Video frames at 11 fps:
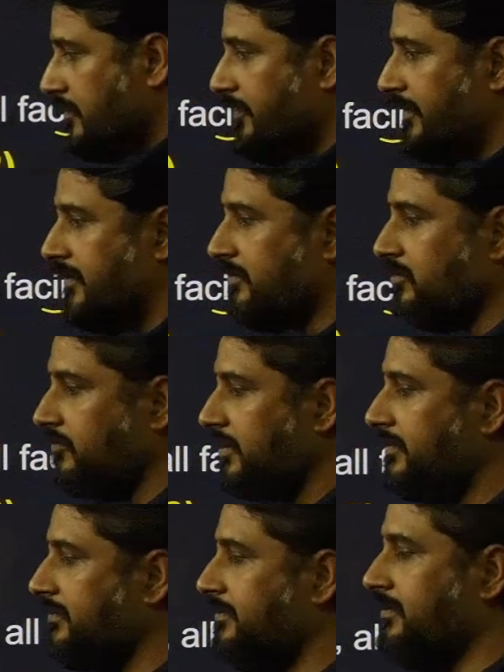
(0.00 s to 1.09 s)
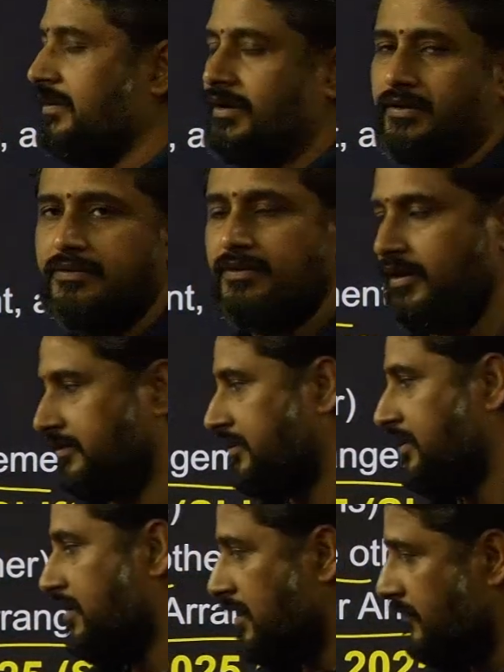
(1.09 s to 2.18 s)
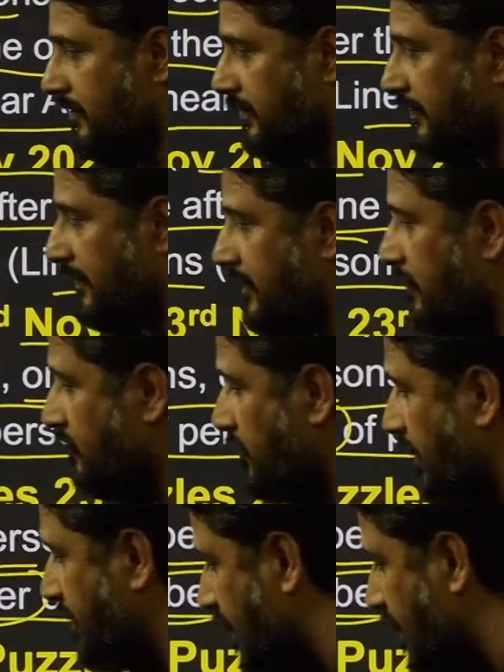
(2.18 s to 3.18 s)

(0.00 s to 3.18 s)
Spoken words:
facing towards north. Even this is also rated